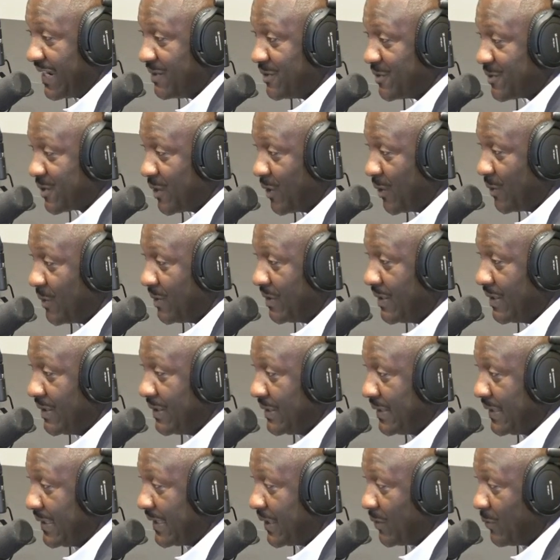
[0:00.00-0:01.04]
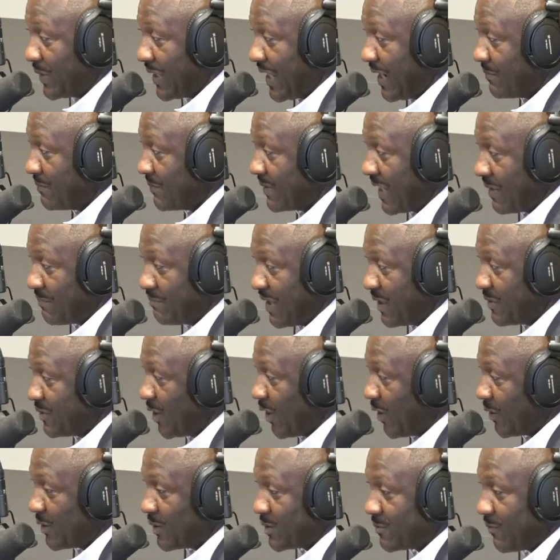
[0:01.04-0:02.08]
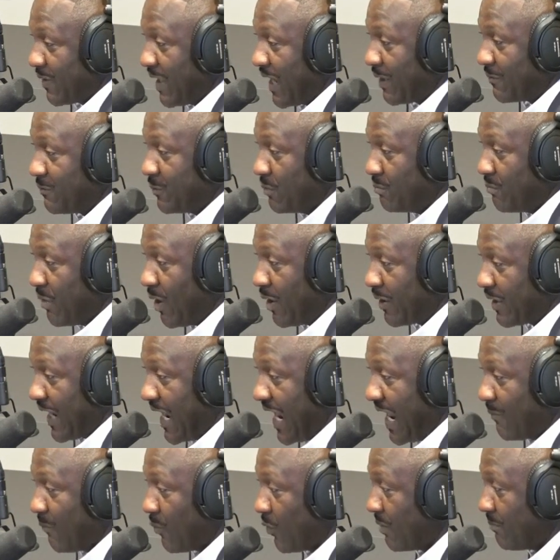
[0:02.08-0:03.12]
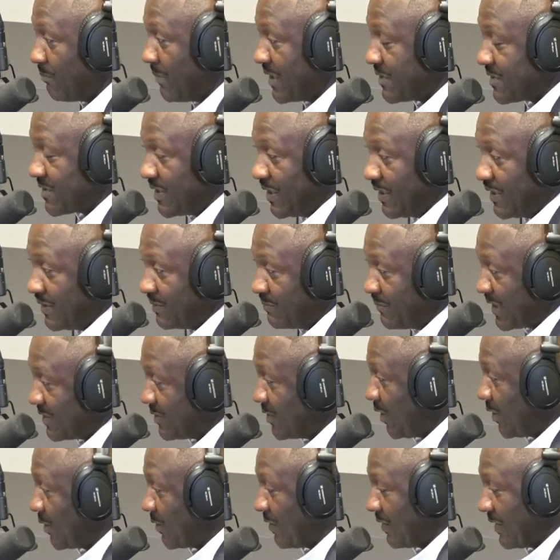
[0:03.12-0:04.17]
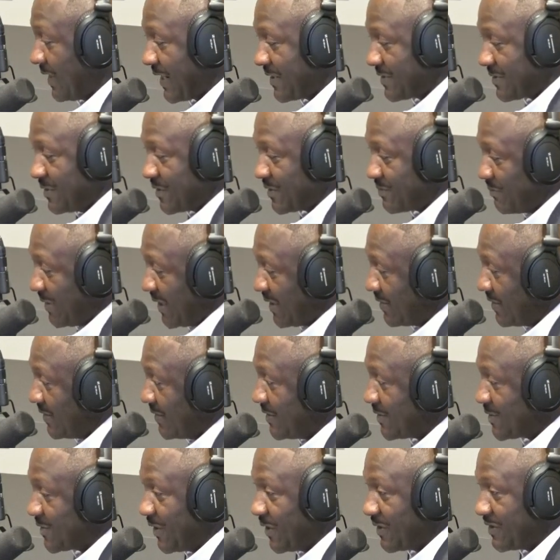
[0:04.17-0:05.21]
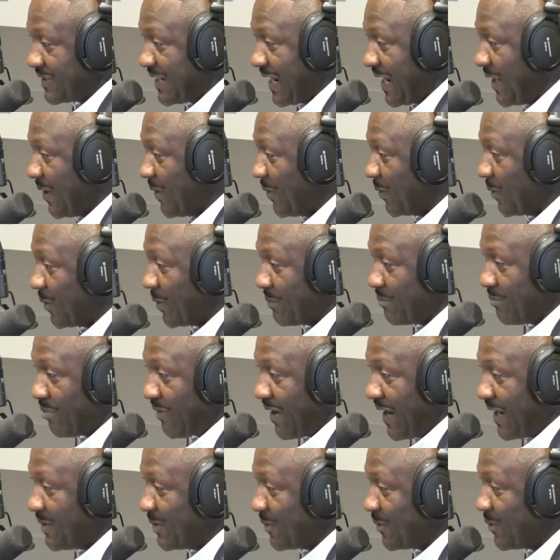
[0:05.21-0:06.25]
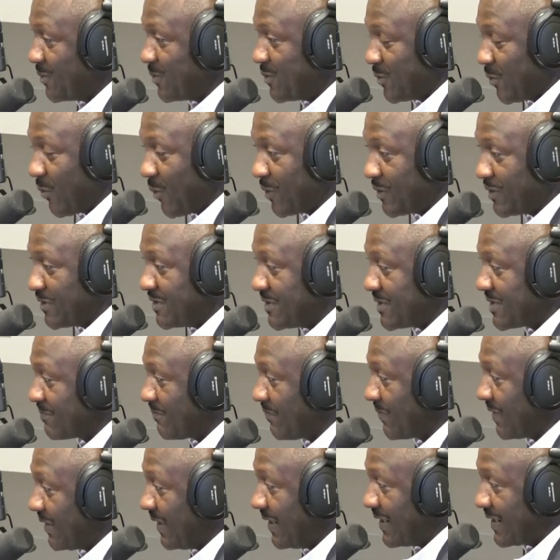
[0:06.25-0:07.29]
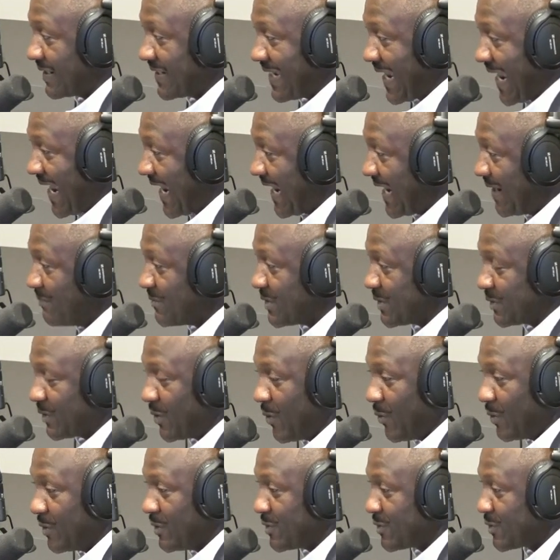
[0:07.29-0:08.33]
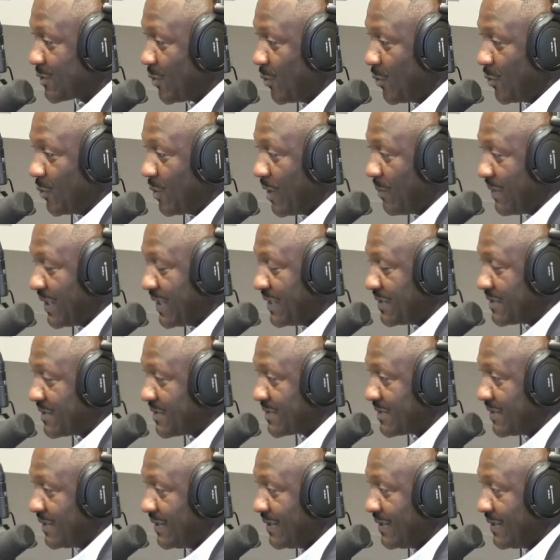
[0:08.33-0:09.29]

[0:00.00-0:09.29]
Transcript: And so when I'm at my daughter's flag football game, or at my daughter Alexis, my son Gale, or Brandon or Jordan's games and going to school, I mean, it's